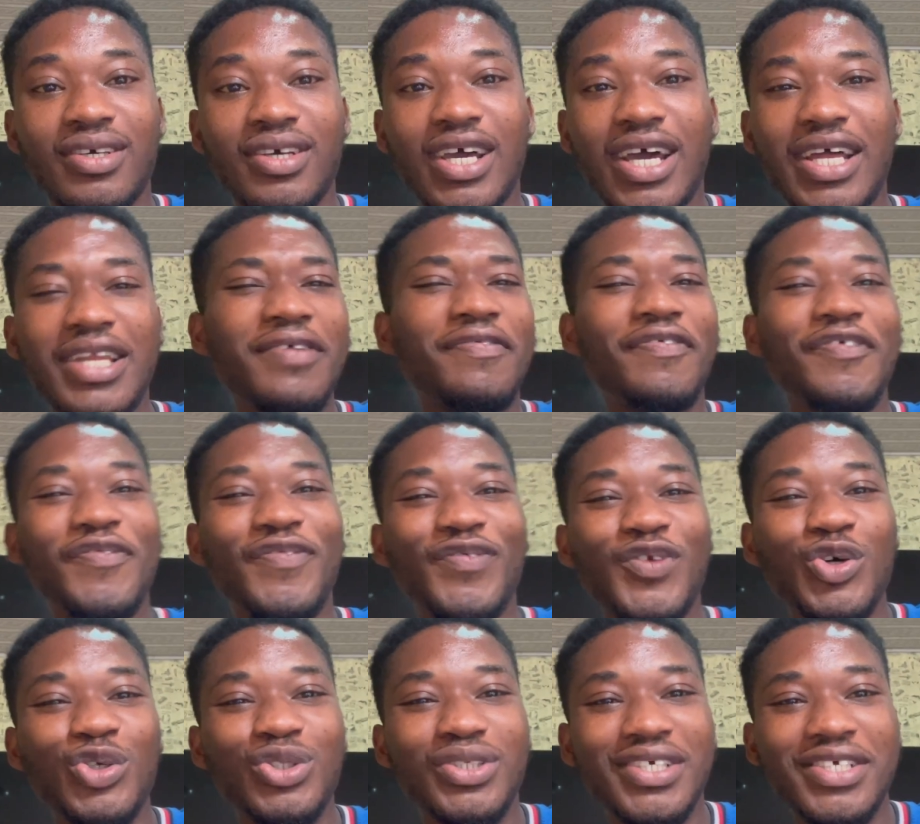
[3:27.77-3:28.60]
And if you've
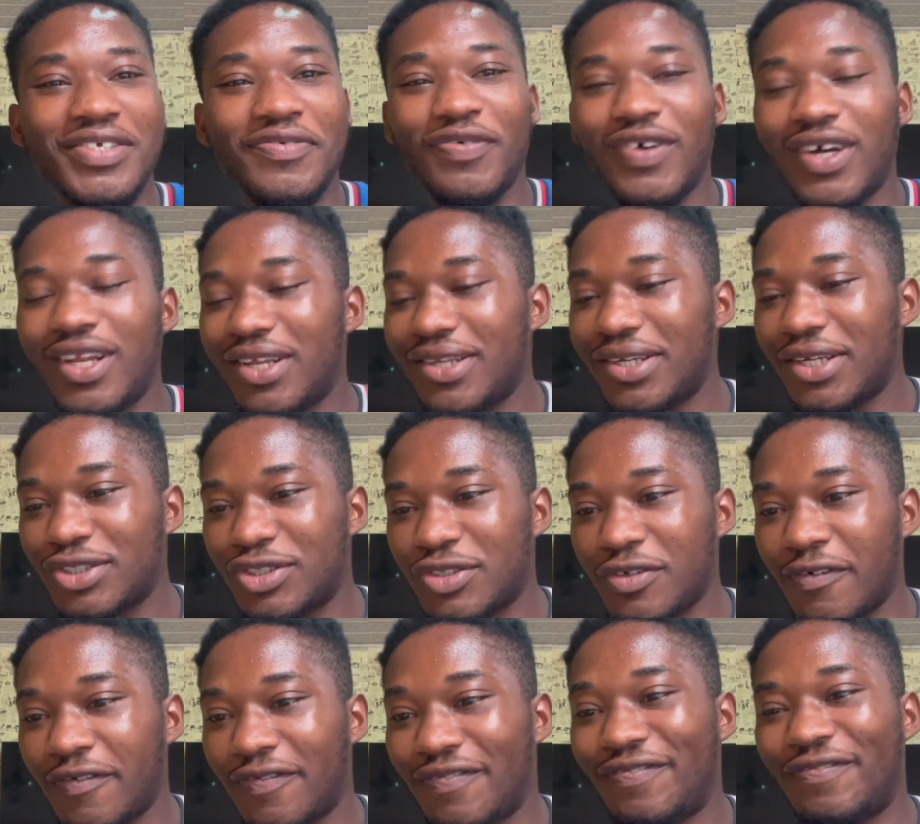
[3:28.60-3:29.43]
noticed, for a lot
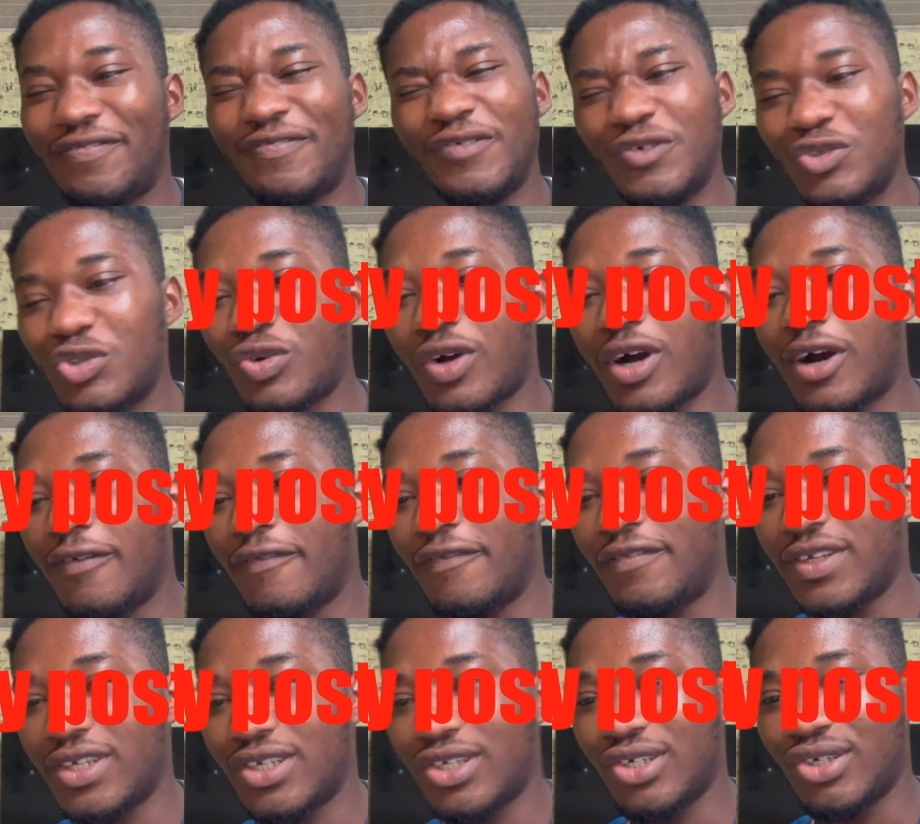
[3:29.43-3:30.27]
of funeral
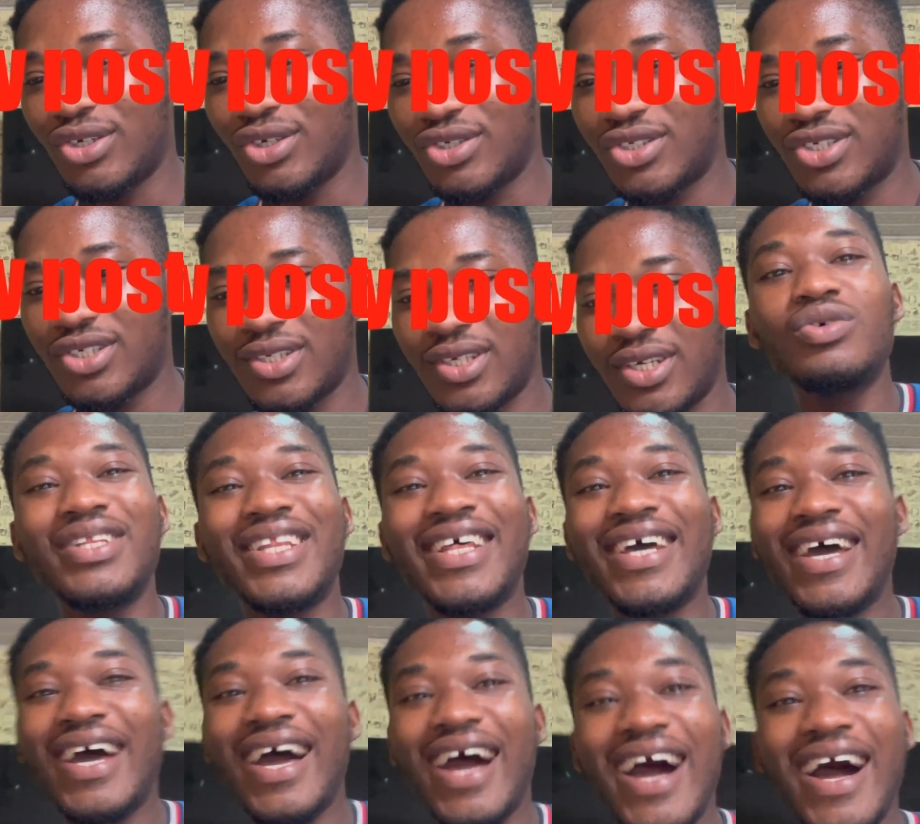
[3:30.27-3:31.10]
videos,
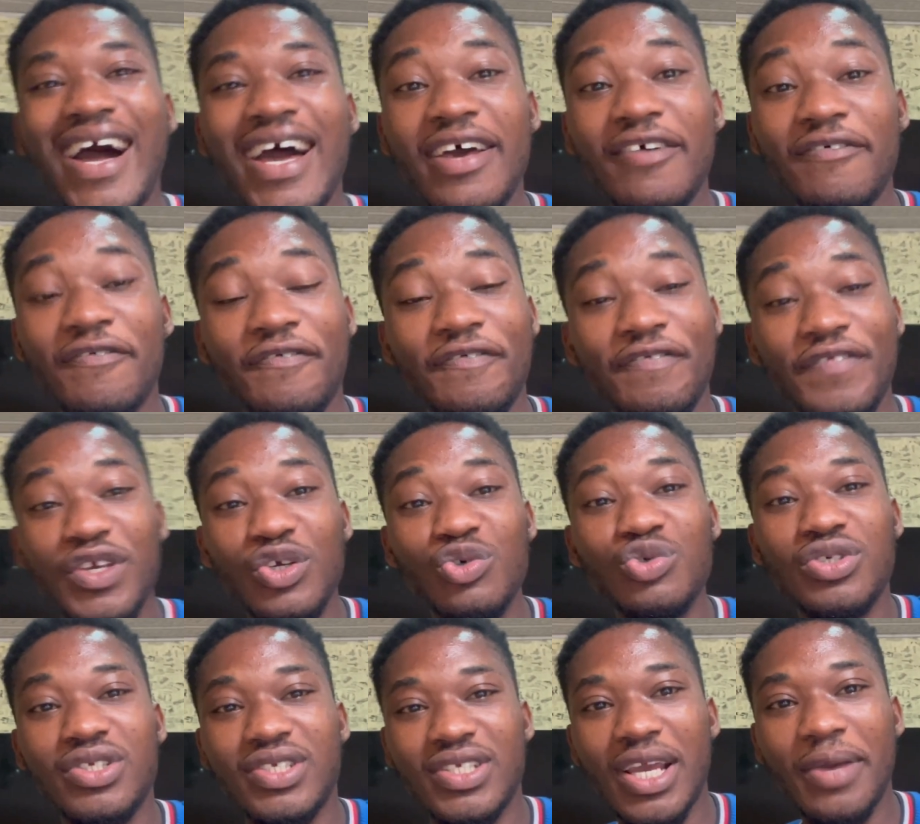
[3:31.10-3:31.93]
there are a few
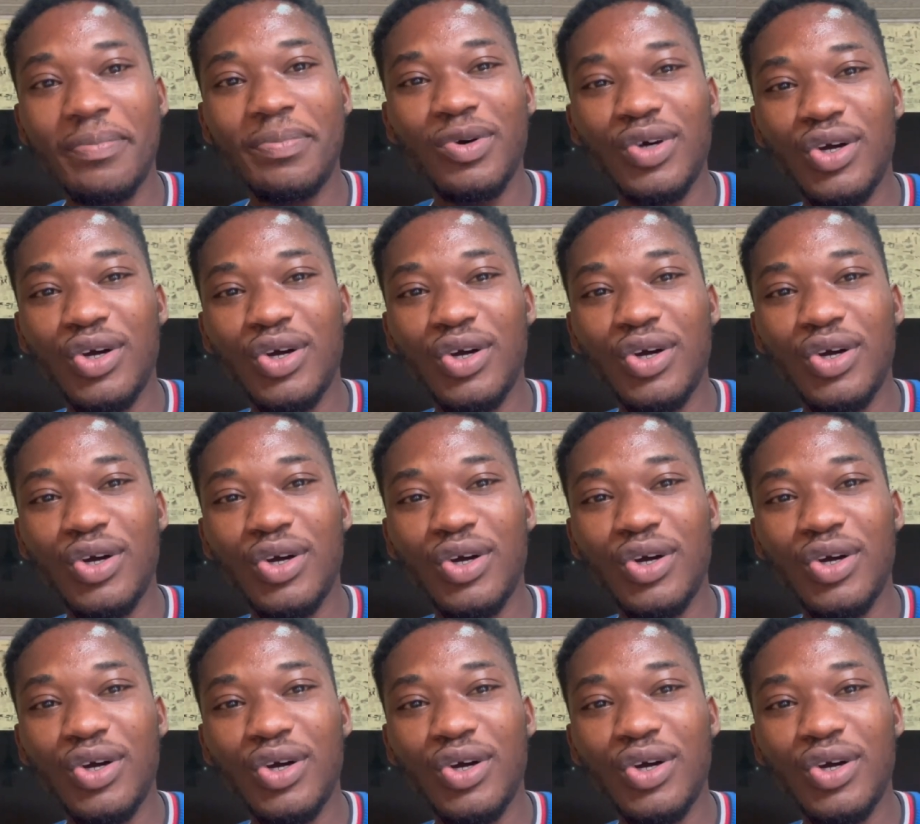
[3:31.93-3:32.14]
staple